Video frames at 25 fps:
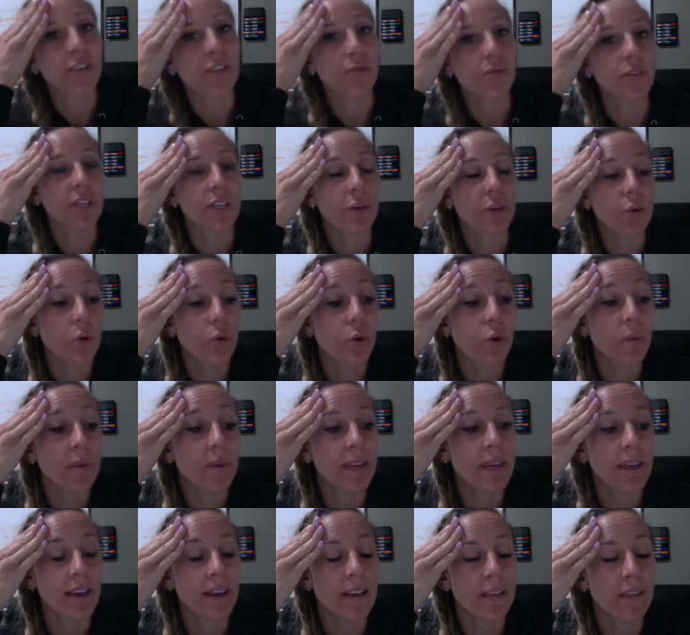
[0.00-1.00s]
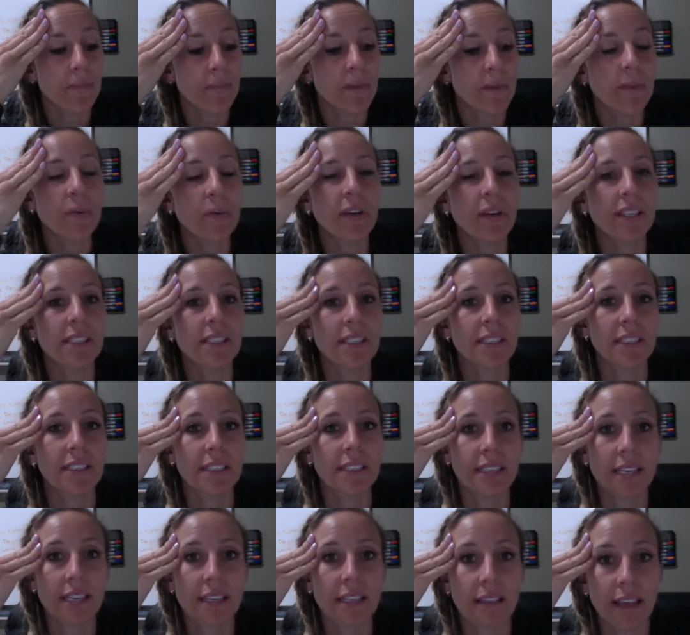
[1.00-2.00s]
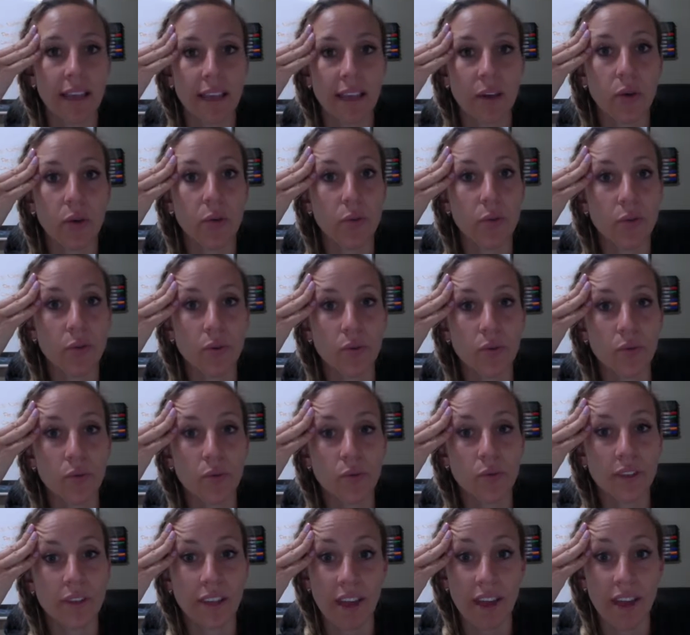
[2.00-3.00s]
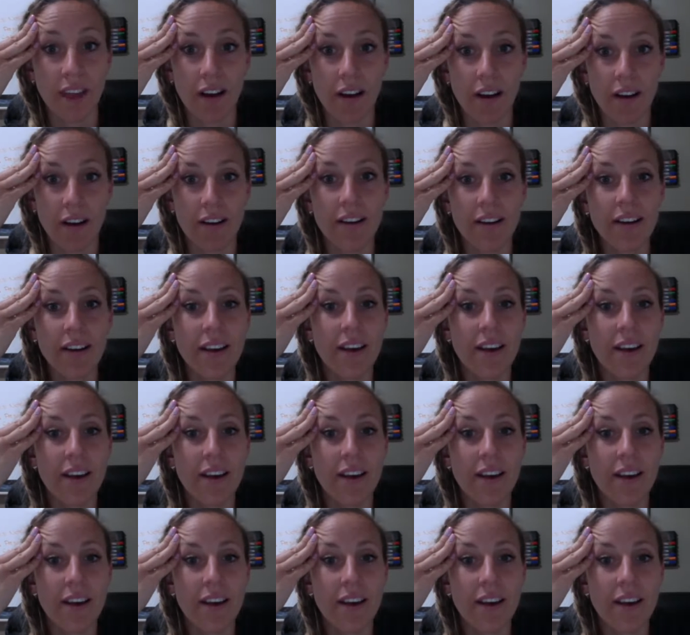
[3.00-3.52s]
really cool because people get to see like who you really are.